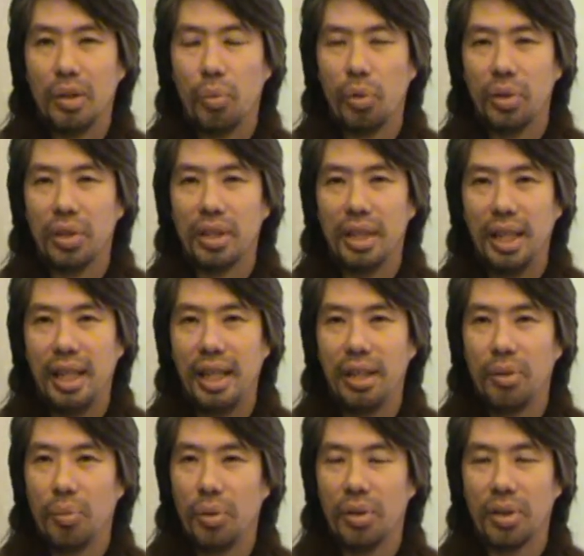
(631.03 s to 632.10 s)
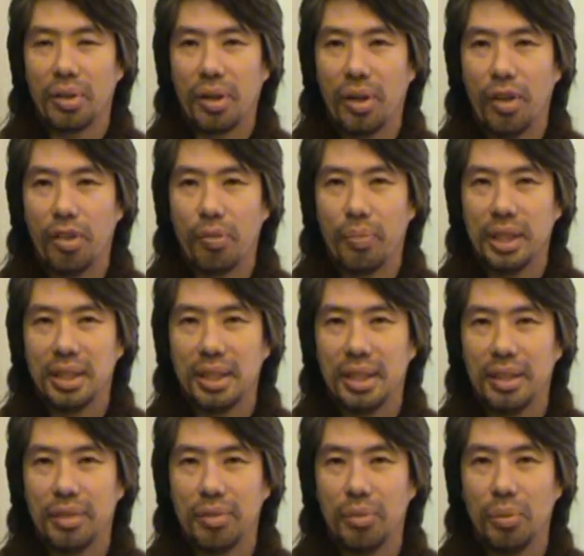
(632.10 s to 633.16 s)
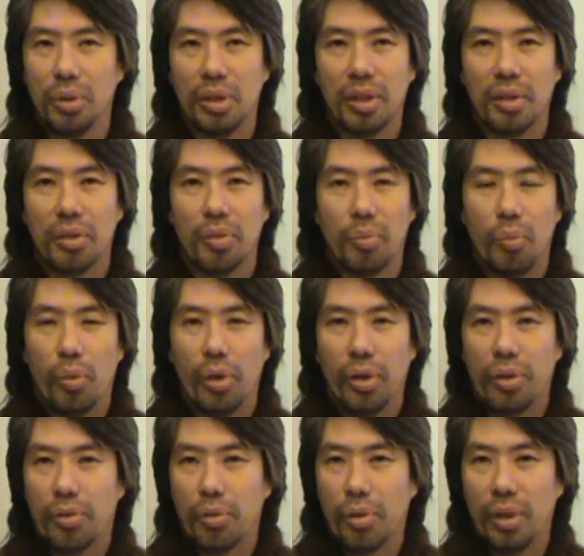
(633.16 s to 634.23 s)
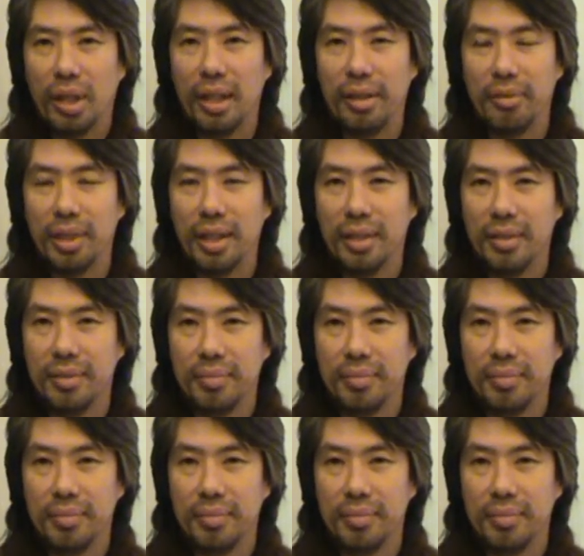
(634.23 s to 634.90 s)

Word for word: would not eat, would not clothe myself, would not work for a living,